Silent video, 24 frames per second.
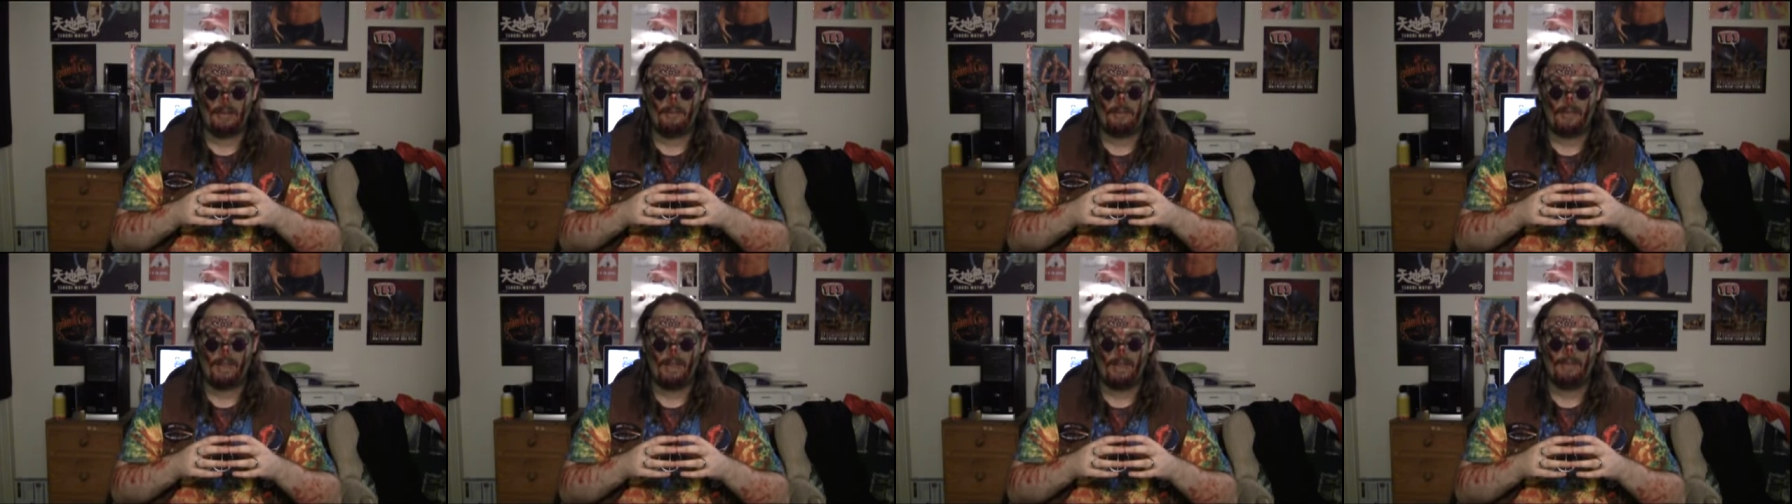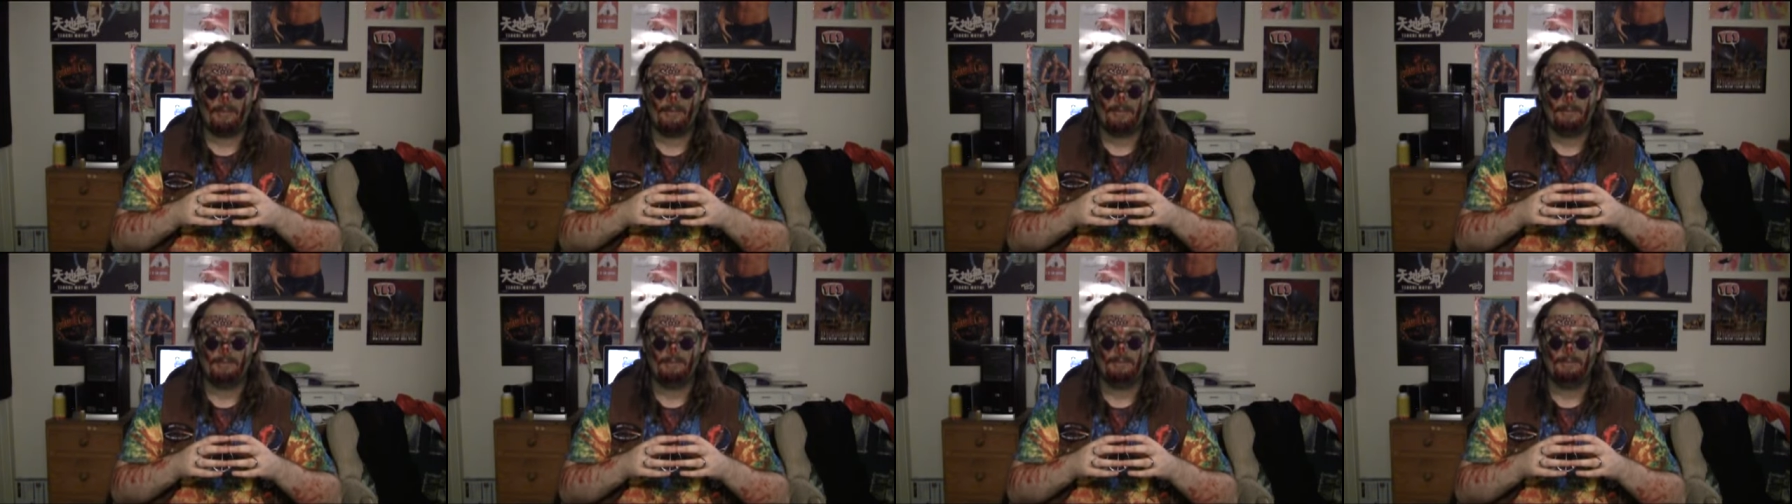of
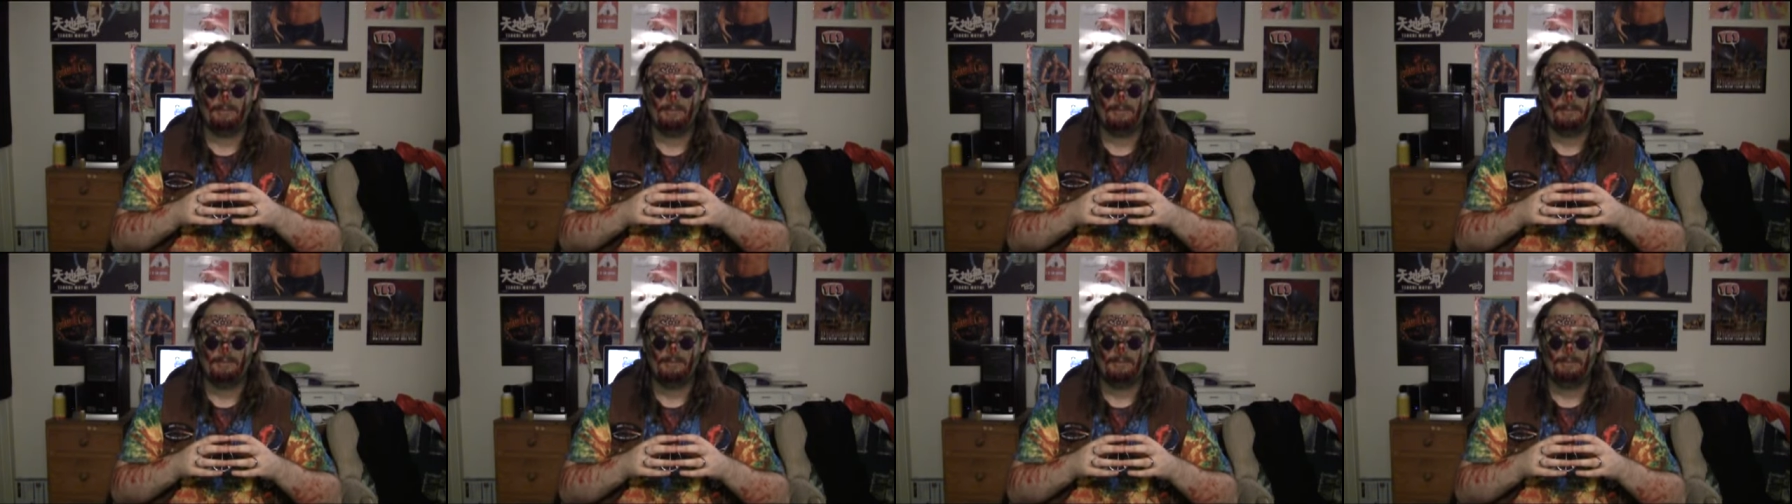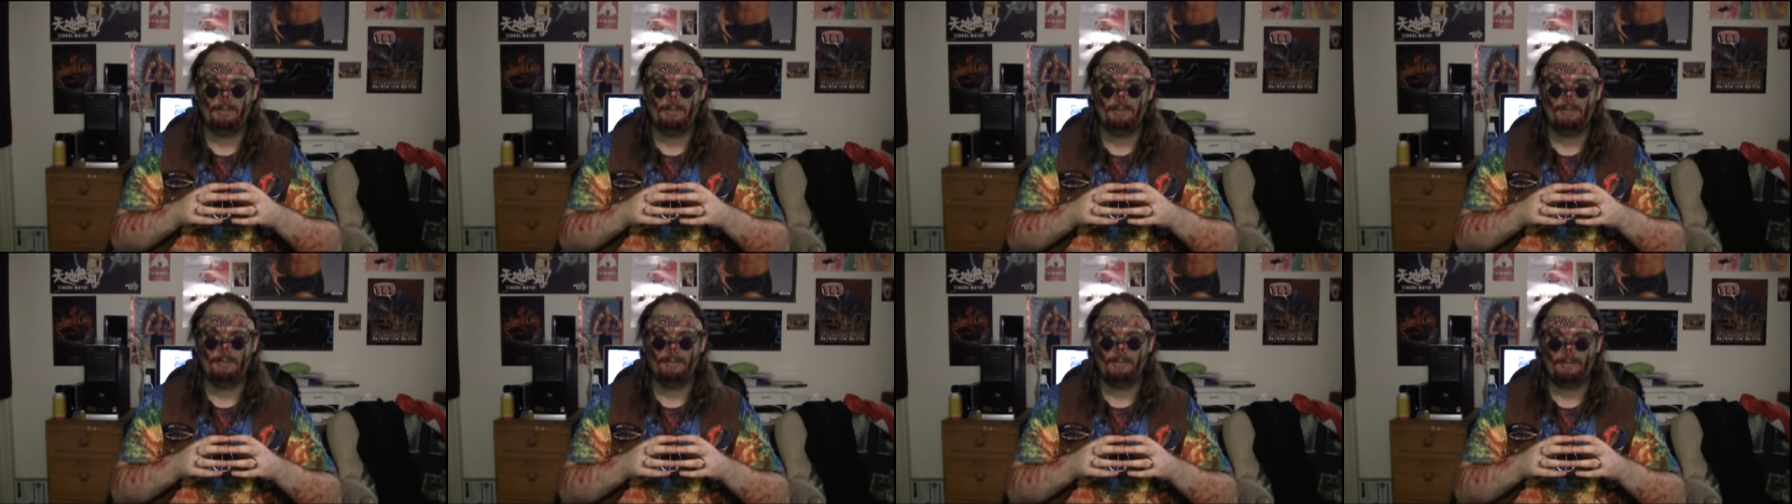him
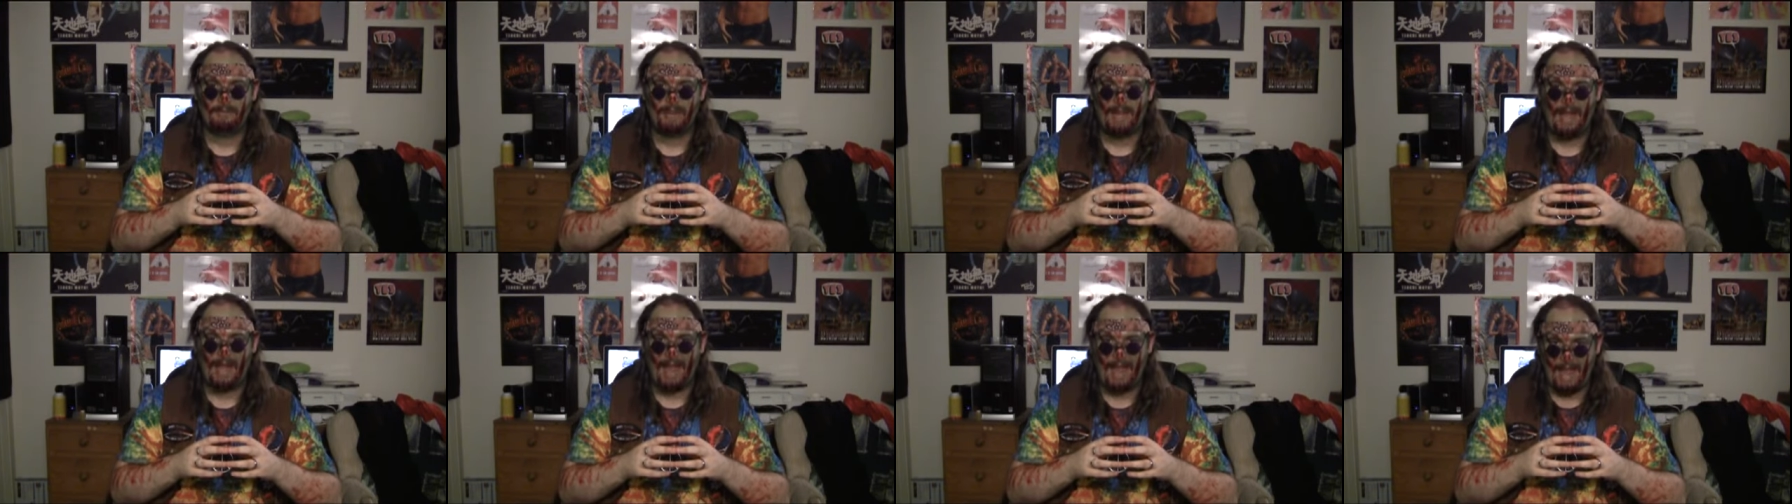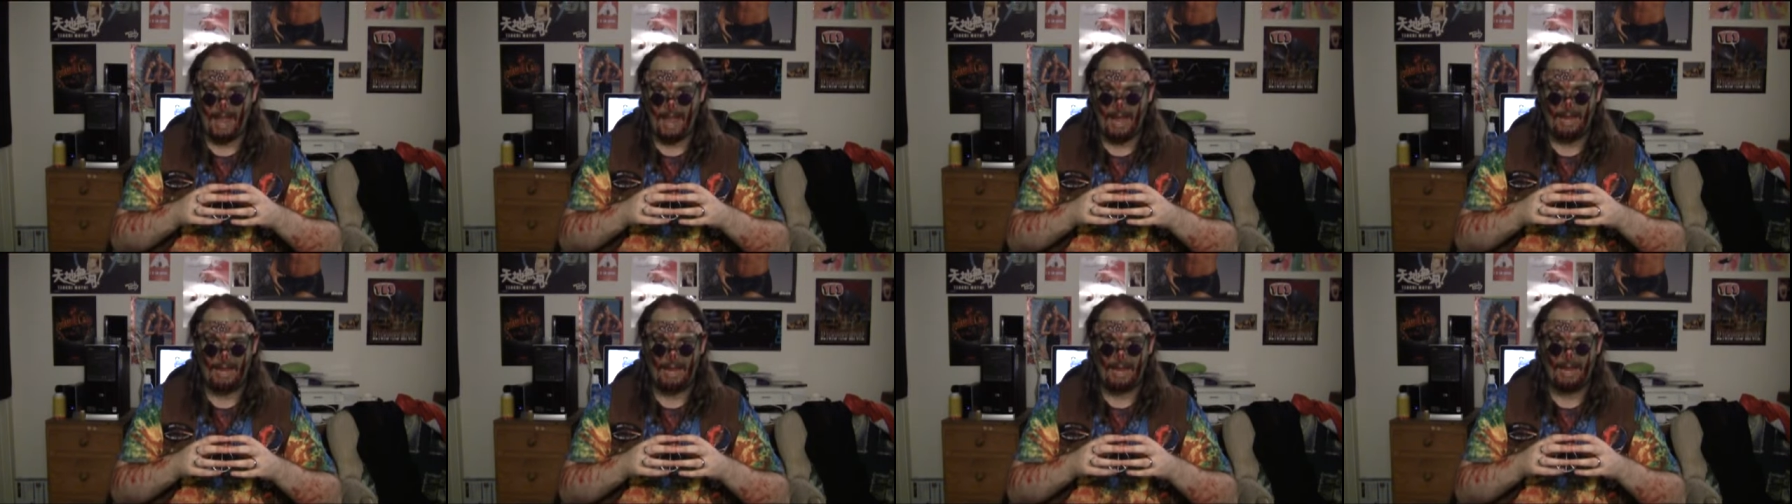
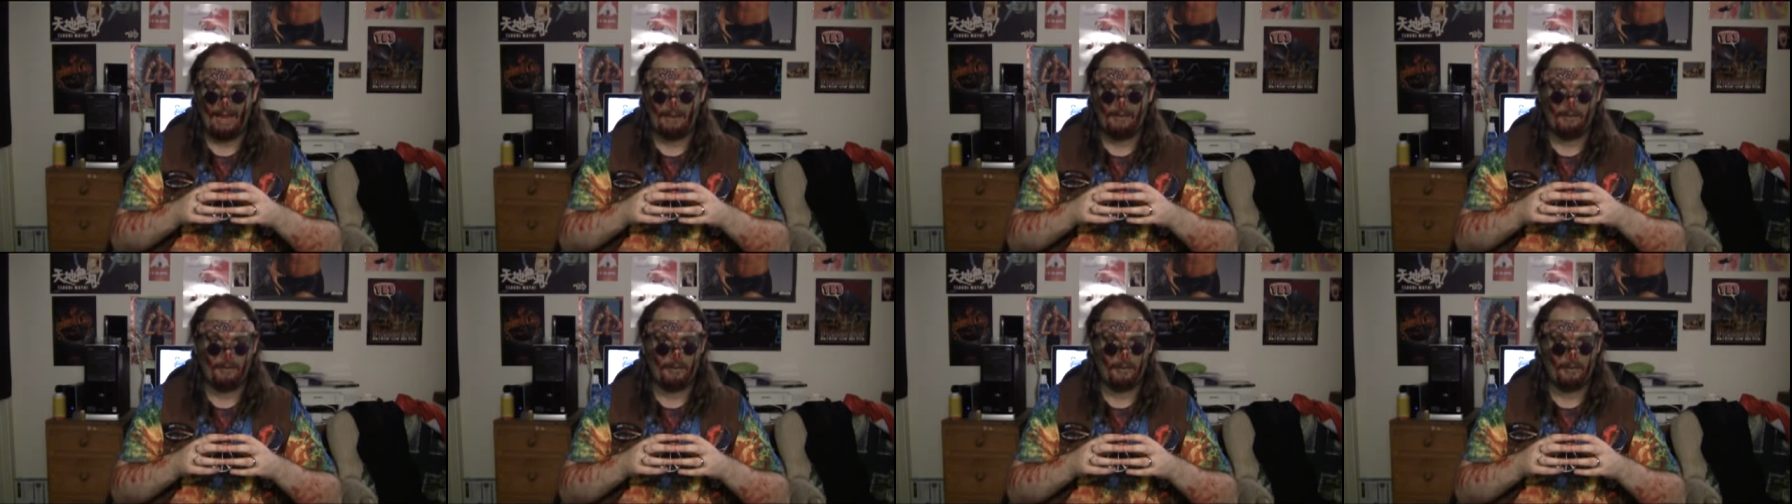hanging